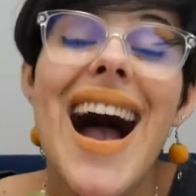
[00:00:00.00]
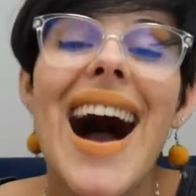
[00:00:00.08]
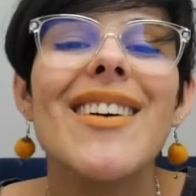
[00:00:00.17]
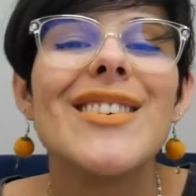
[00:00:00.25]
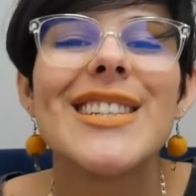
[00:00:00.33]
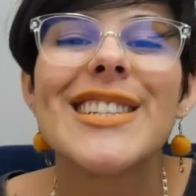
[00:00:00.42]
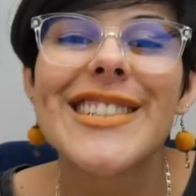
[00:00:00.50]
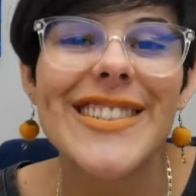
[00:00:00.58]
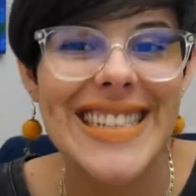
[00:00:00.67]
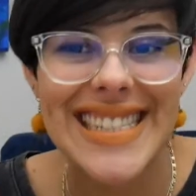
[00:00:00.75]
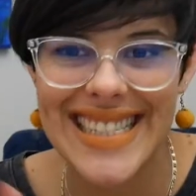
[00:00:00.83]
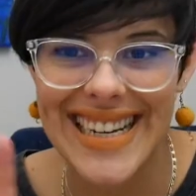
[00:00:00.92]
I was
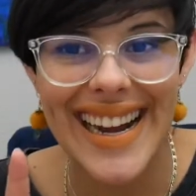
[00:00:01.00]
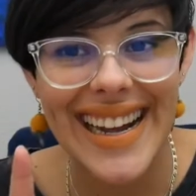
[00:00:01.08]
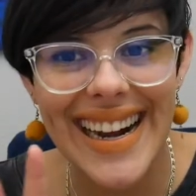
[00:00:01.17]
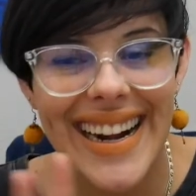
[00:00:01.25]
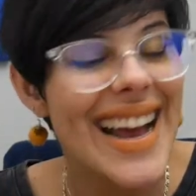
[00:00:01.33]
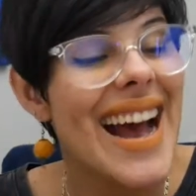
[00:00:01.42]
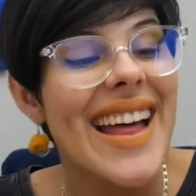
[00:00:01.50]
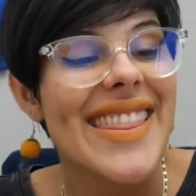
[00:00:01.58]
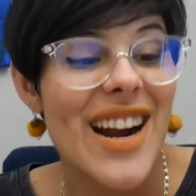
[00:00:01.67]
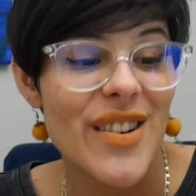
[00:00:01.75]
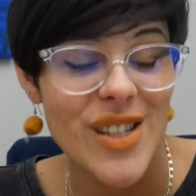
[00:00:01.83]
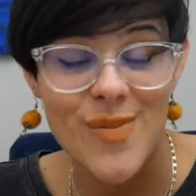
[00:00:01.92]
so excited
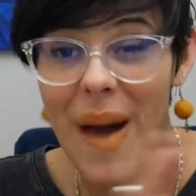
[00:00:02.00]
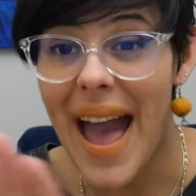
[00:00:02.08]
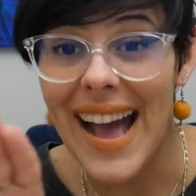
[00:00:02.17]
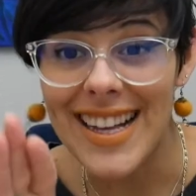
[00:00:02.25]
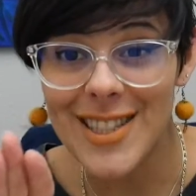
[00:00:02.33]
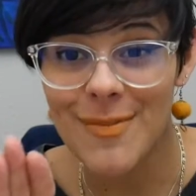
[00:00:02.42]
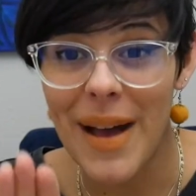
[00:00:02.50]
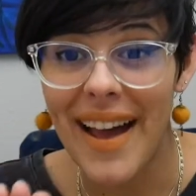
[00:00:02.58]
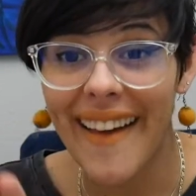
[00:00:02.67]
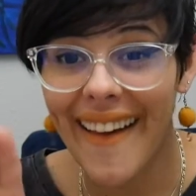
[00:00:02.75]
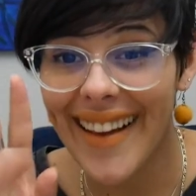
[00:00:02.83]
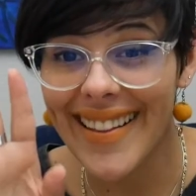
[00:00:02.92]
that I was past
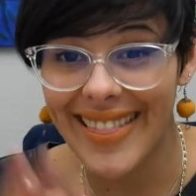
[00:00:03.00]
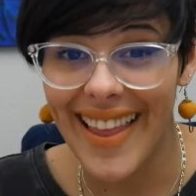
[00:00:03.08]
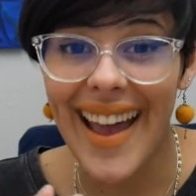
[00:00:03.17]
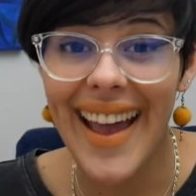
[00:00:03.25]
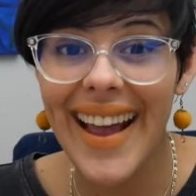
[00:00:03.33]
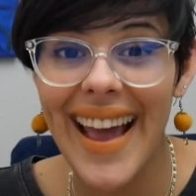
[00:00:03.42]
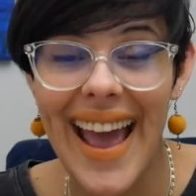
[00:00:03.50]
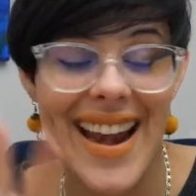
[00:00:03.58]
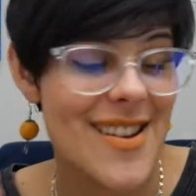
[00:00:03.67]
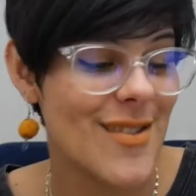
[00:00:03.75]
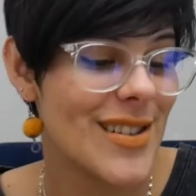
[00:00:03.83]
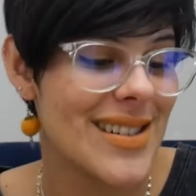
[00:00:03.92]
my leg
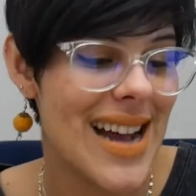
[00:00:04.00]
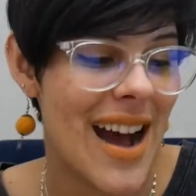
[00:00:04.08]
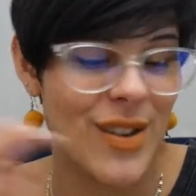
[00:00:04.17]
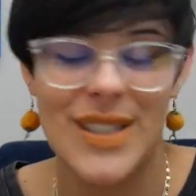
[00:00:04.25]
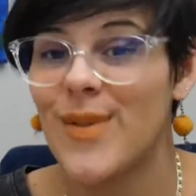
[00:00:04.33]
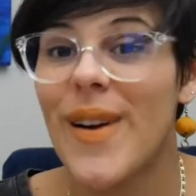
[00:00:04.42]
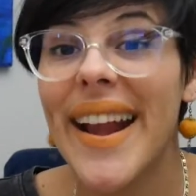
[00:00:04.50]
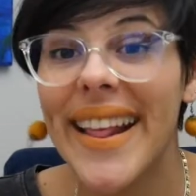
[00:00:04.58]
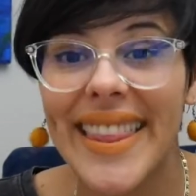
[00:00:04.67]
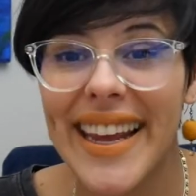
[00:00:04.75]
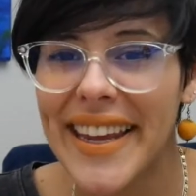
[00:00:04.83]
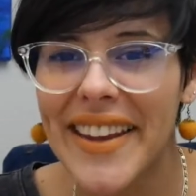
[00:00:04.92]
and I was right at
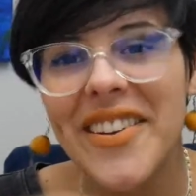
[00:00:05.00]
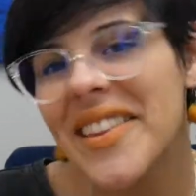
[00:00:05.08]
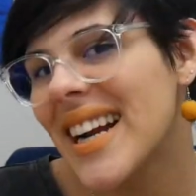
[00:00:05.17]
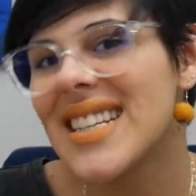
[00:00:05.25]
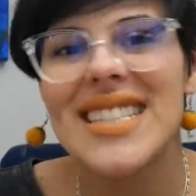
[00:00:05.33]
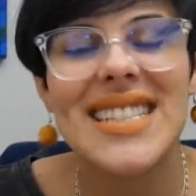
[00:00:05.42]
the heel that